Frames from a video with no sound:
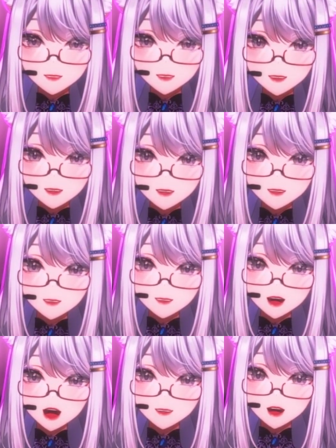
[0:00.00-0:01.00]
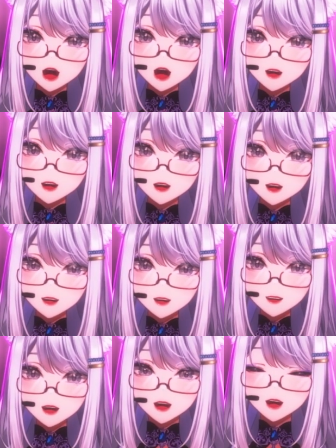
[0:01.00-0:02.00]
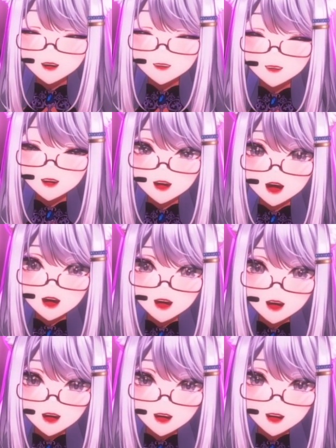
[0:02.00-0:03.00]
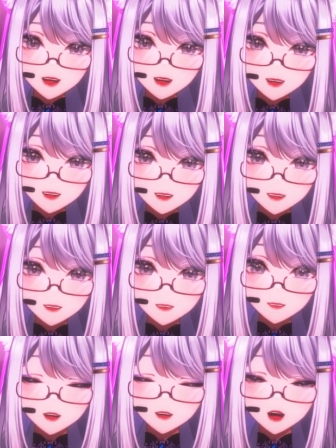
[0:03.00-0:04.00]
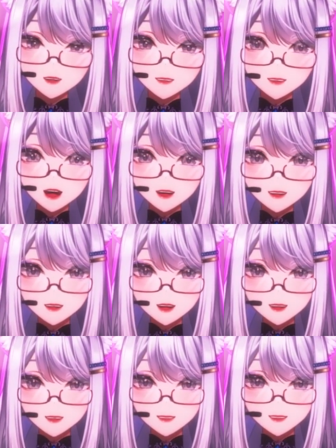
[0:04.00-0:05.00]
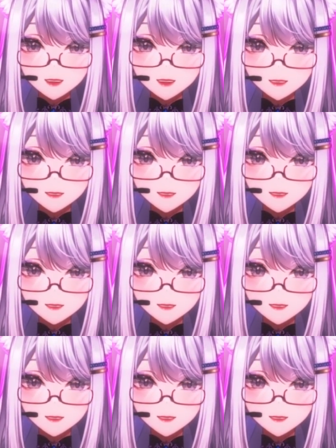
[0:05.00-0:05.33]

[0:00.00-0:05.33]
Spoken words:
It was the way she could finish my sentences without me having to speak them.